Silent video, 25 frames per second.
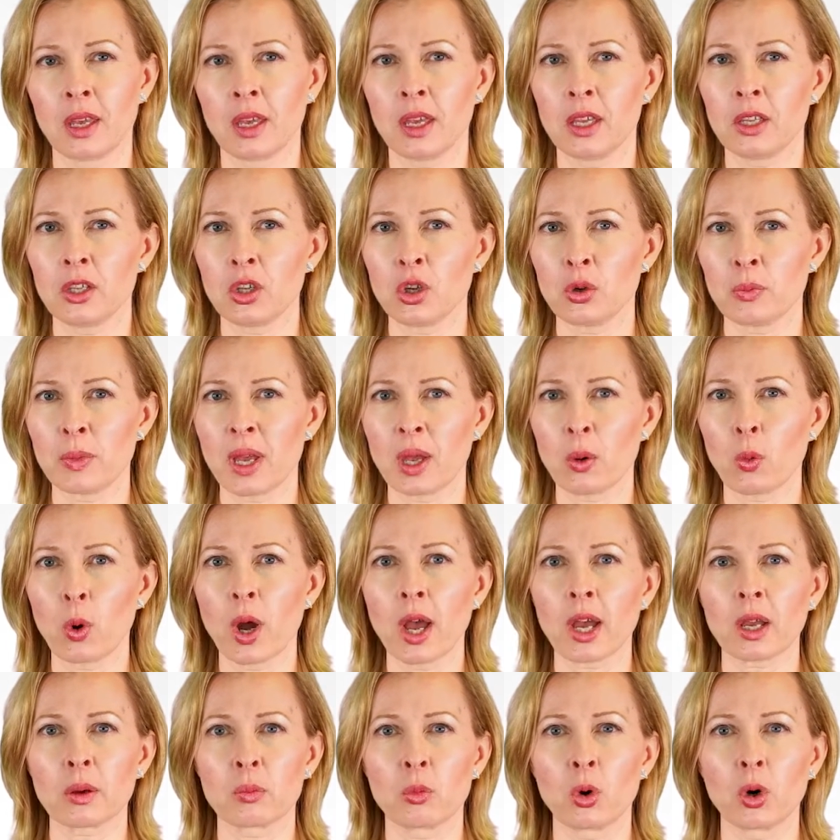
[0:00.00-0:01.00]
You may
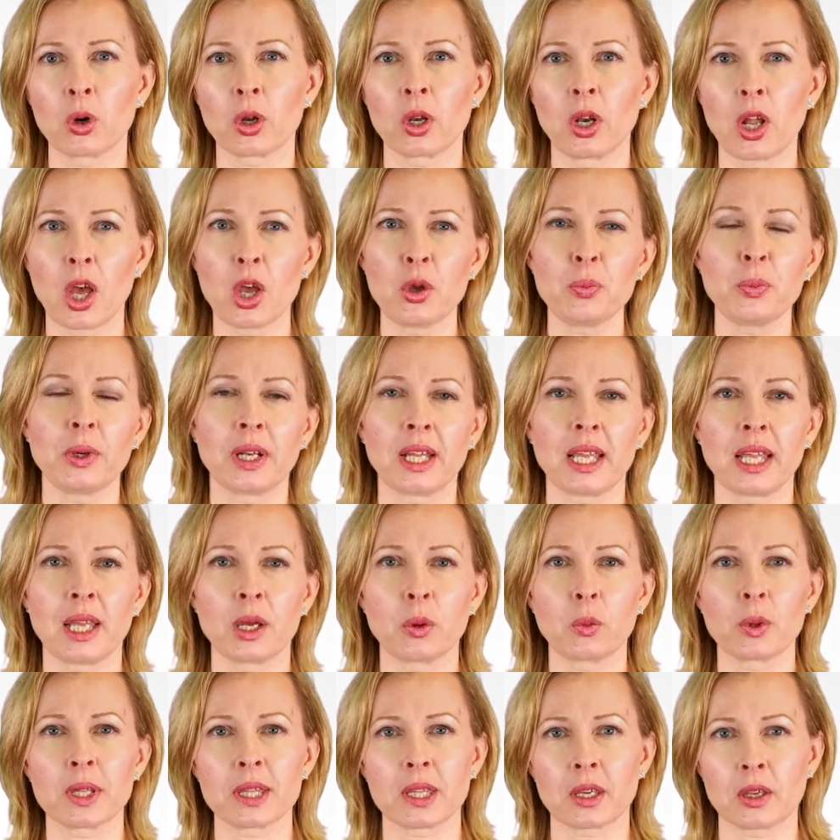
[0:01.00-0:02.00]
work more globally
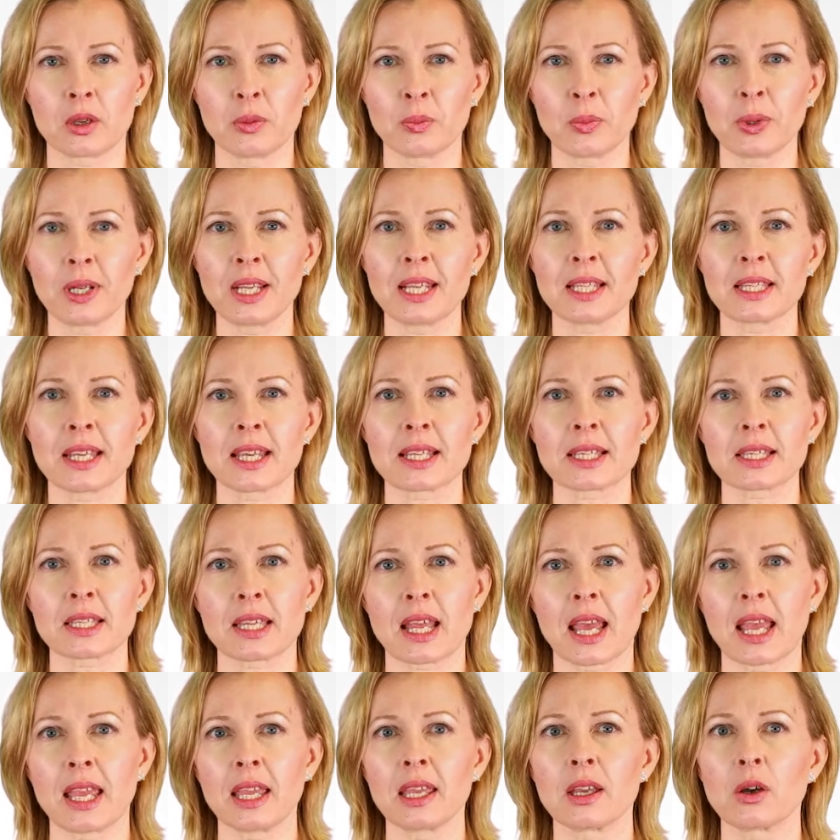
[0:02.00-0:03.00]
with a complete
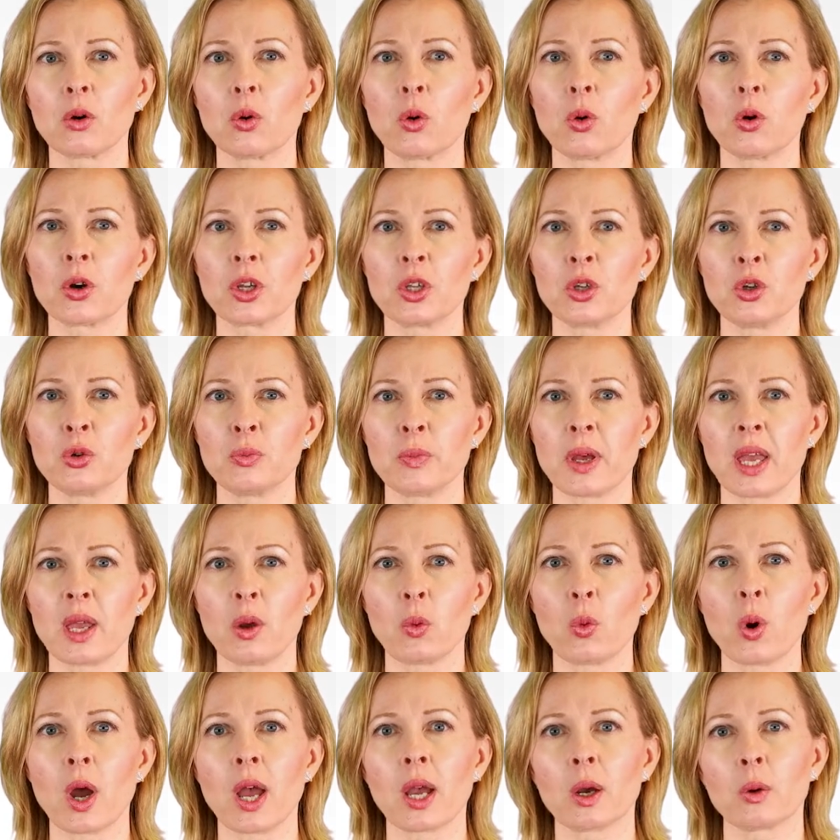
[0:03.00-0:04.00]
essay, or you may
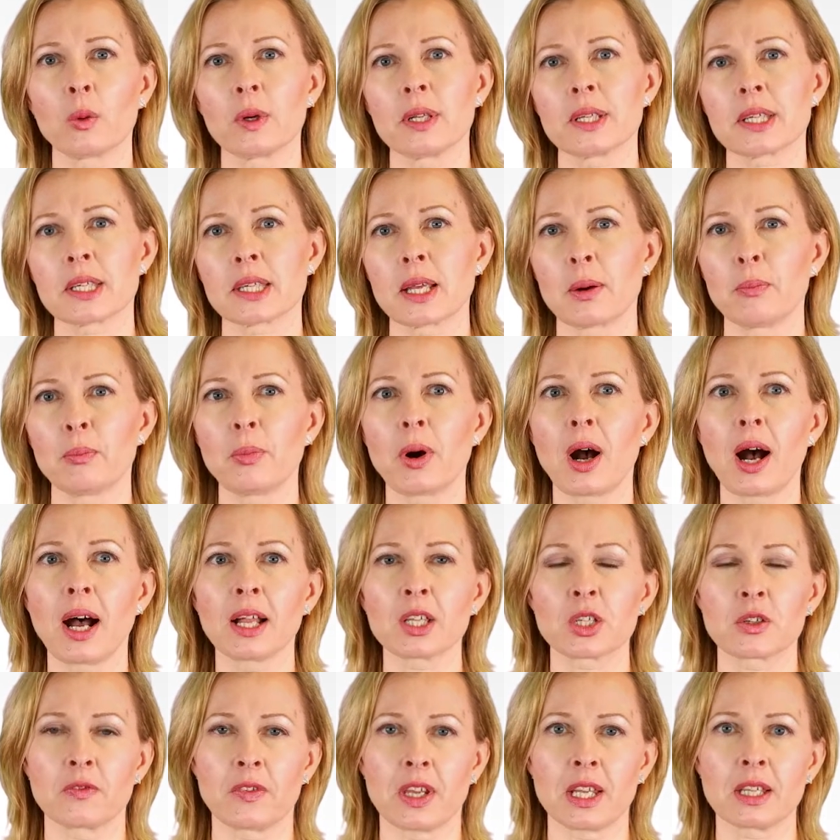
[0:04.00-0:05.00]
work with some part
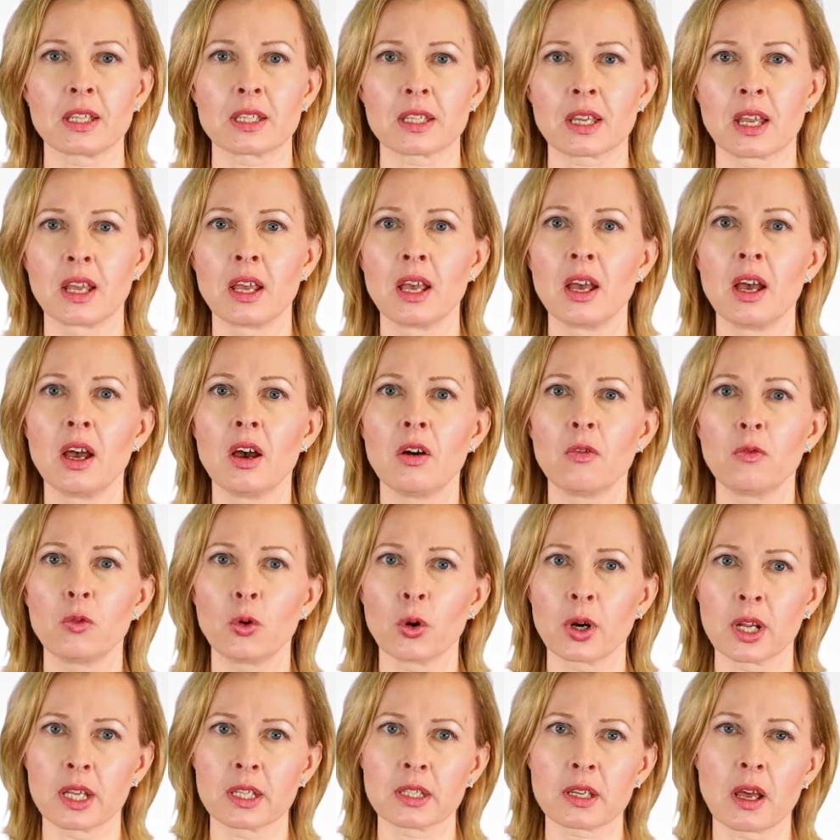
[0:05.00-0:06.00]
of it, for
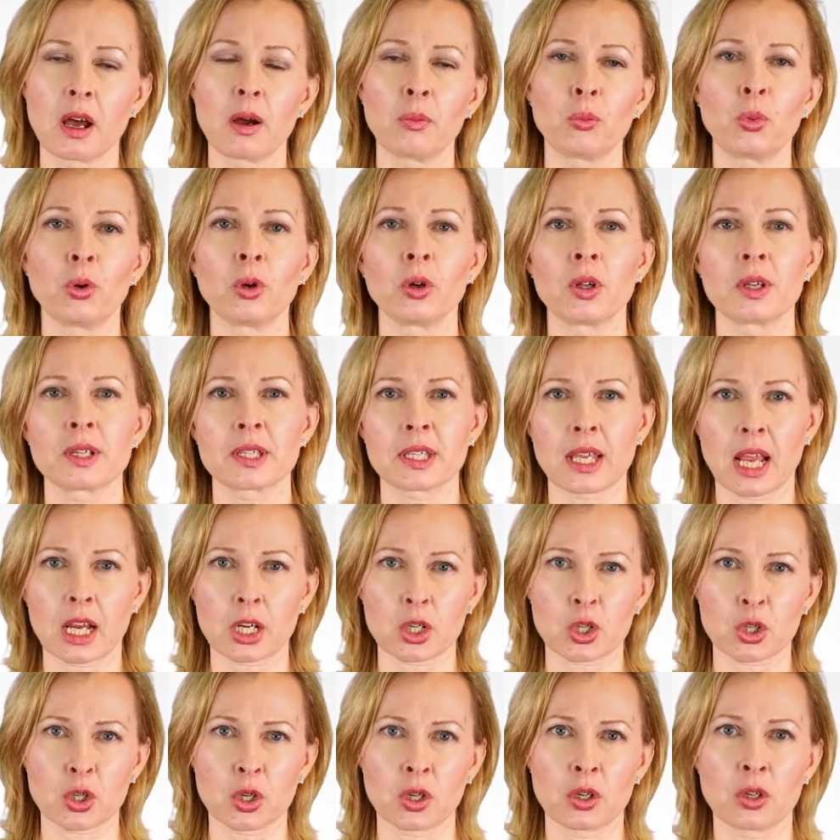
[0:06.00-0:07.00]
example a
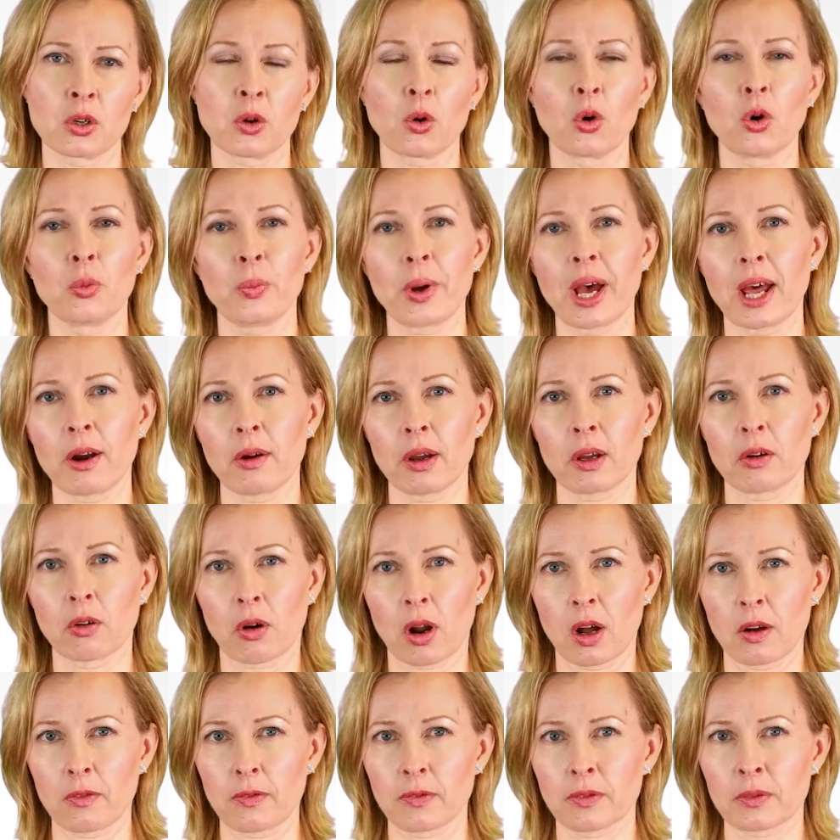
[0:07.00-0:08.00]
section or
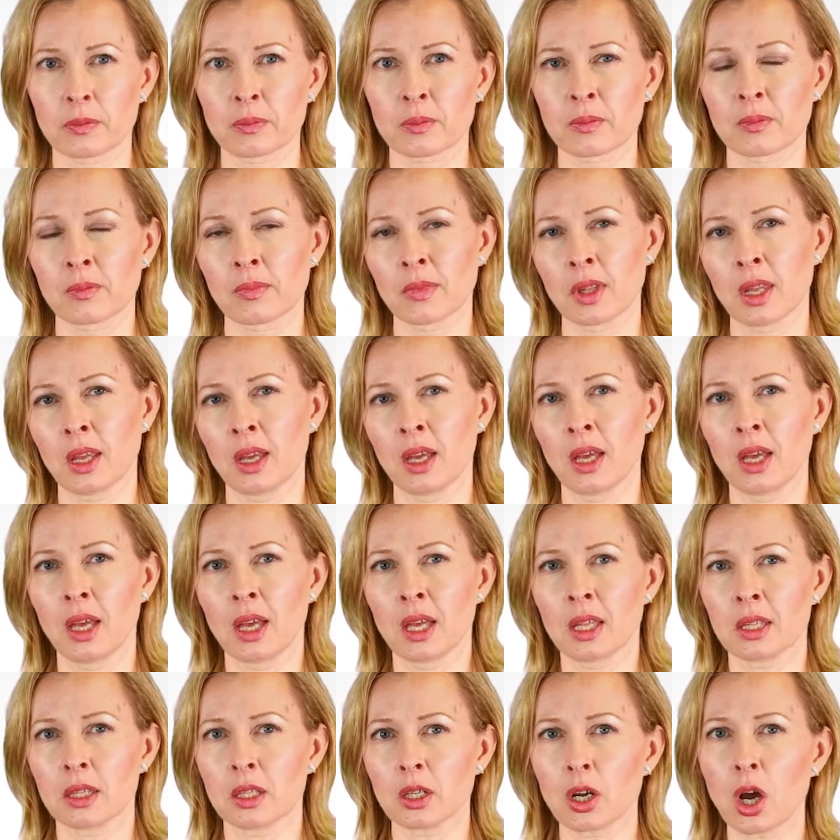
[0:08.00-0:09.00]
paragraph.
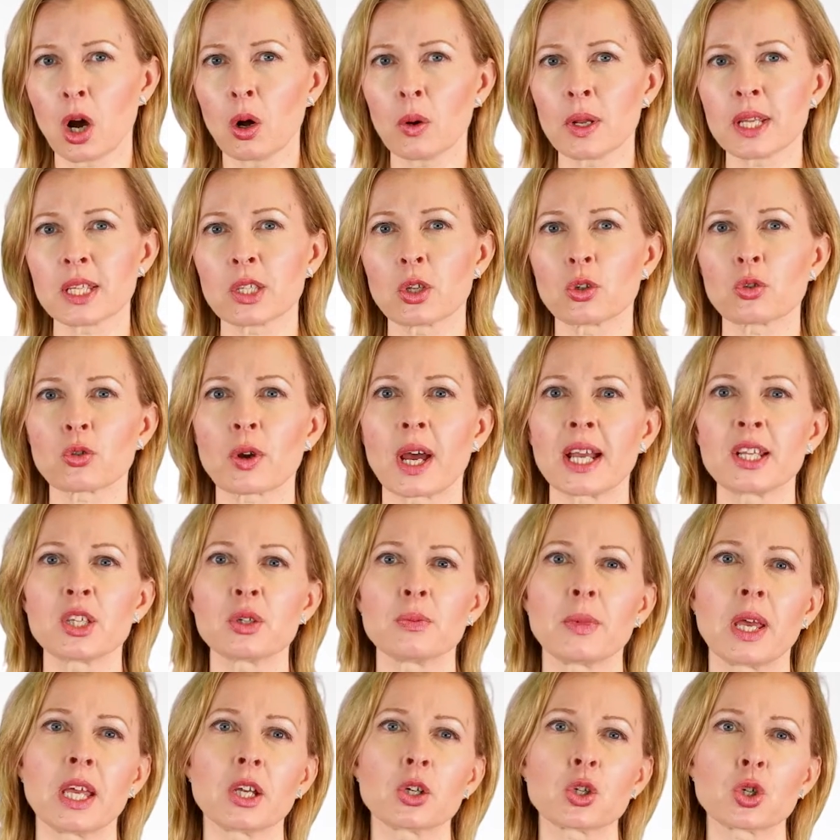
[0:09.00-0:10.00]
The goal is to try to
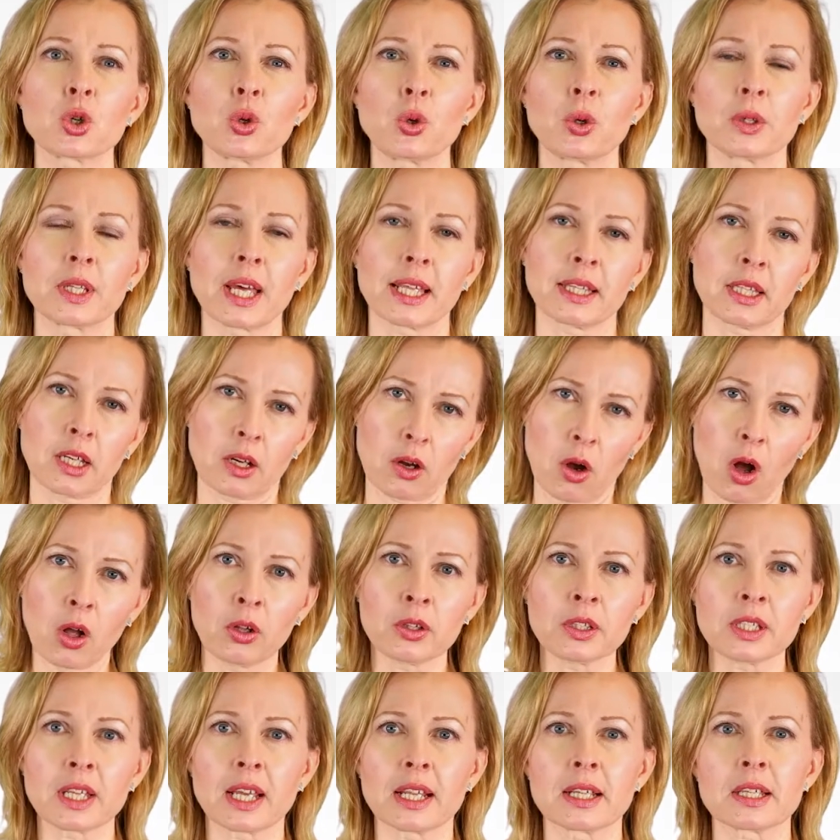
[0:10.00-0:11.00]
make sure that the
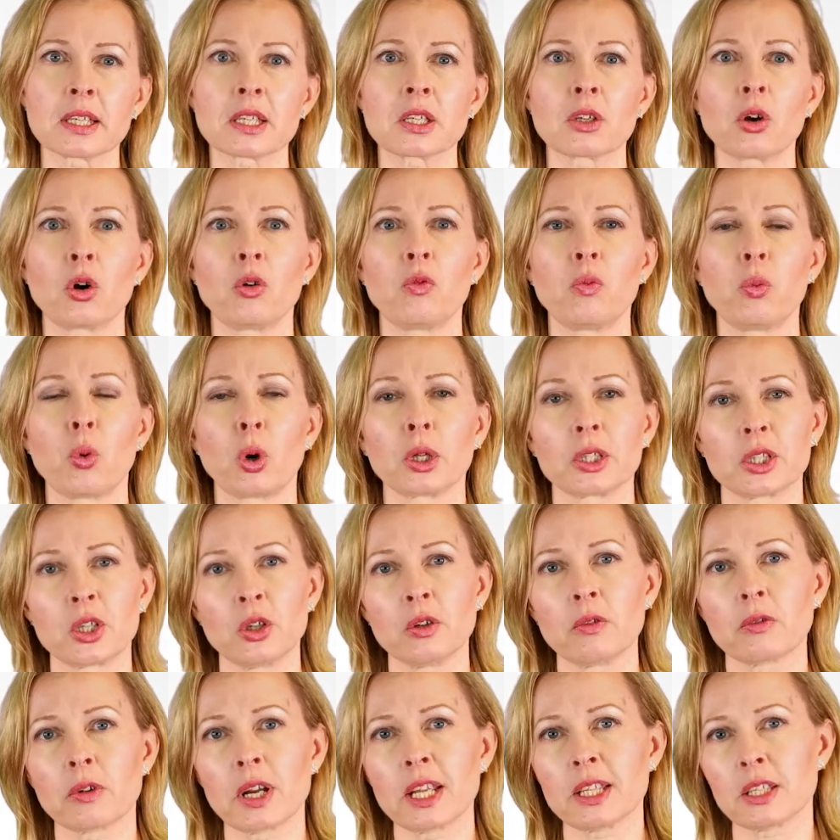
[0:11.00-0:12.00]
contents of what
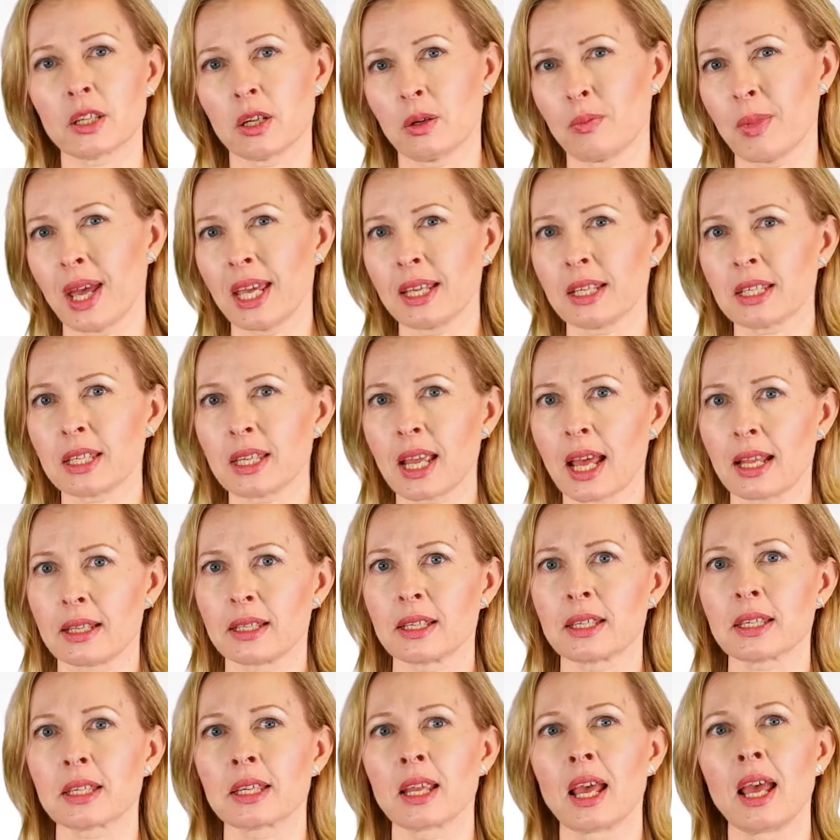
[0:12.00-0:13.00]
you've written make
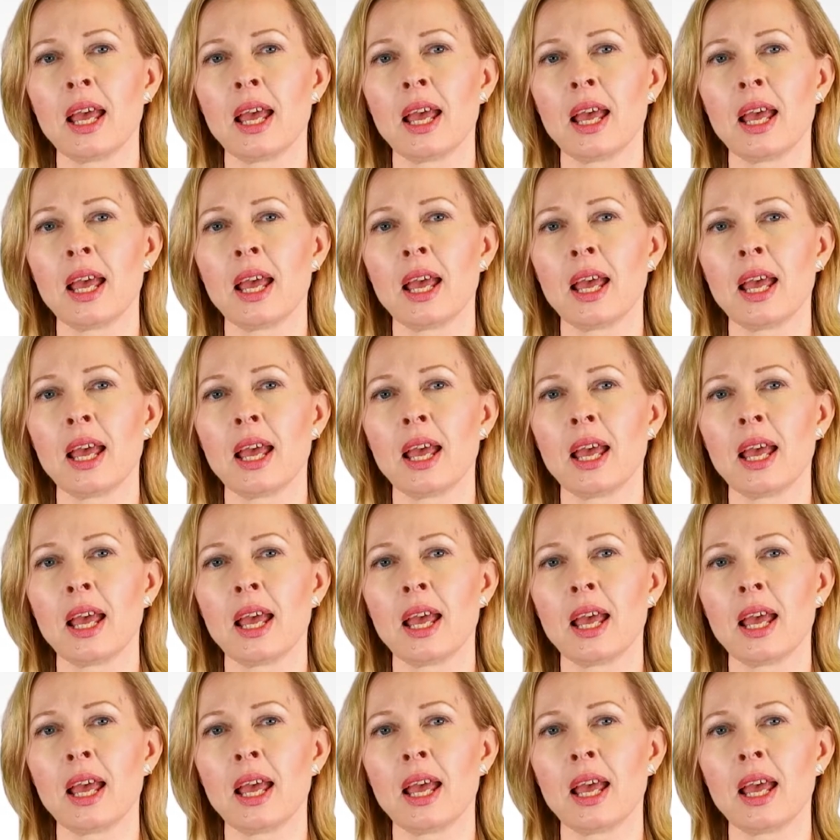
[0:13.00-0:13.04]
sense,